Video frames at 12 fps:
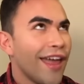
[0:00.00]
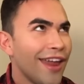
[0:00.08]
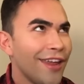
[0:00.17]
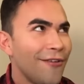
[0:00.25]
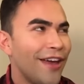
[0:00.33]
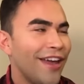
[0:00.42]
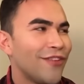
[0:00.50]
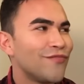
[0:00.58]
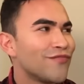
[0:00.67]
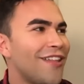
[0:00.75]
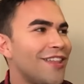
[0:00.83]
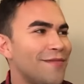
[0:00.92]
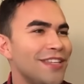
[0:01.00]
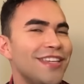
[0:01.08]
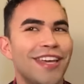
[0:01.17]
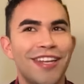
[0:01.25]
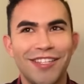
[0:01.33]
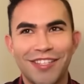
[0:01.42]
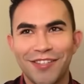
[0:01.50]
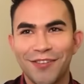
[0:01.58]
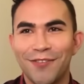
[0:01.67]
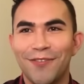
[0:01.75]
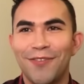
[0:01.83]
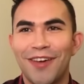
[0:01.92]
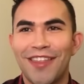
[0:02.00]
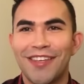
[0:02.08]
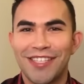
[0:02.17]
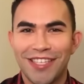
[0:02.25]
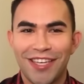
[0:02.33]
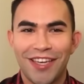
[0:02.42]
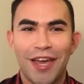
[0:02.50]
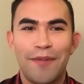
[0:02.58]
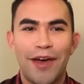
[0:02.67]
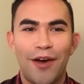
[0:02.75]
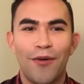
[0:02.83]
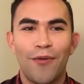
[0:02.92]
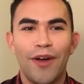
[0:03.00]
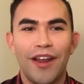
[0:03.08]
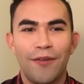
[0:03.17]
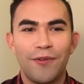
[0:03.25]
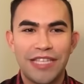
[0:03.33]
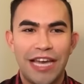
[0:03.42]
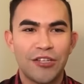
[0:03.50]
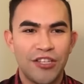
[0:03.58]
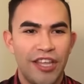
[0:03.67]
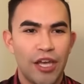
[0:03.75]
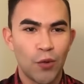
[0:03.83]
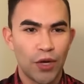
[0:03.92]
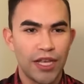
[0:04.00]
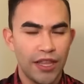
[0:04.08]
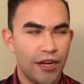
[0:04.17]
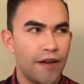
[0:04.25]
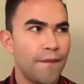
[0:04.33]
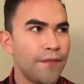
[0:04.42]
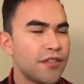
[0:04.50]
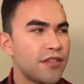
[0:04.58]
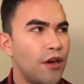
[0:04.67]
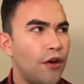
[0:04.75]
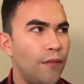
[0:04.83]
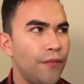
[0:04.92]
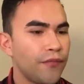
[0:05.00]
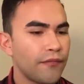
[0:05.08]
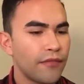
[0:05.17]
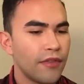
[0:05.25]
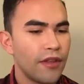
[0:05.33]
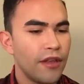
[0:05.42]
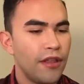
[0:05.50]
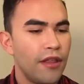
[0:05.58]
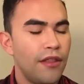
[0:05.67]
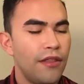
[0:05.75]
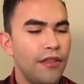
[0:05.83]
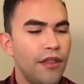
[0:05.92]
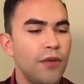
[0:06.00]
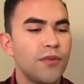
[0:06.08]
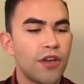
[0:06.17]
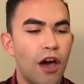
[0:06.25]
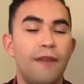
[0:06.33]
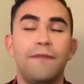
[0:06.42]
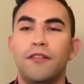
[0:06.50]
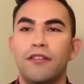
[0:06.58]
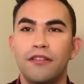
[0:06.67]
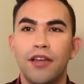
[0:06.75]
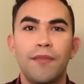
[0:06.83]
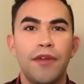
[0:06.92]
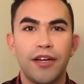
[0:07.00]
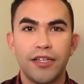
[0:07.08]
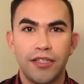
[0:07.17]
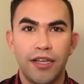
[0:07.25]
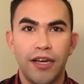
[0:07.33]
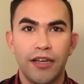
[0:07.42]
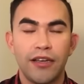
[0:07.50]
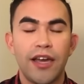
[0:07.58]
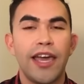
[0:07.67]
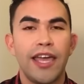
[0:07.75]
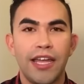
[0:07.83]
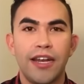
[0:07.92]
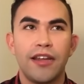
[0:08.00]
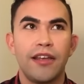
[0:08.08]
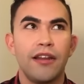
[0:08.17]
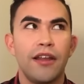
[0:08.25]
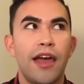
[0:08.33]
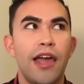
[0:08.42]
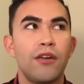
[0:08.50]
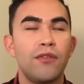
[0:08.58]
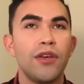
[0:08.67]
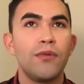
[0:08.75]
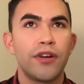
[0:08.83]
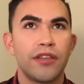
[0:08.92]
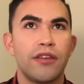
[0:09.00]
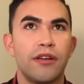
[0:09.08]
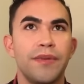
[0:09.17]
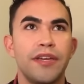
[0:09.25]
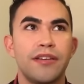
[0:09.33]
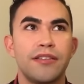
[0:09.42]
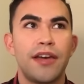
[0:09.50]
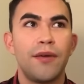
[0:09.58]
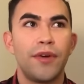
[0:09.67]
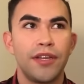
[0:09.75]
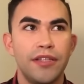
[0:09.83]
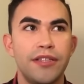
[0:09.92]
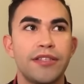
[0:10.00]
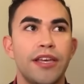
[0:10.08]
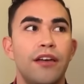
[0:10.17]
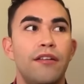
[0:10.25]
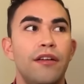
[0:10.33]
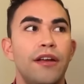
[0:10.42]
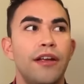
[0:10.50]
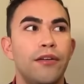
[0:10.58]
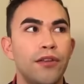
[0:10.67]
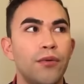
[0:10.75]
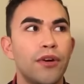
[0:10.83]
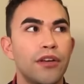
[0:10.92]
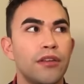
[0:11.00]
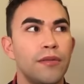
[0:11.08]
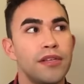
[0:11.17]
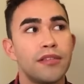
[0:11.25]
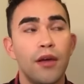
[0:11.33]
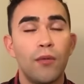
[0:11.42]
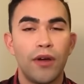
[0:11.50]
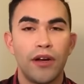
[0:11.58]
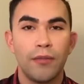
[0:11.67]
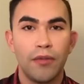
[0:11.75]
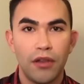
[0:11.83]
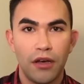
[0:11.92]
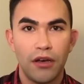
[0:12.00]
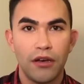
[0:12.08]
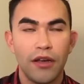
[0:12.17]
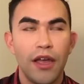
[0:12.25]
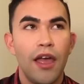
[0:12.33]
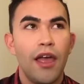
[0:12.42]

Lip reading: Anyway, let me get into the tea about what it was actually like working there. So, it was awful, I'm not gonna lie. I hated it. I only worked there because I wanted the discount, and I only worked there because I wanted to belong.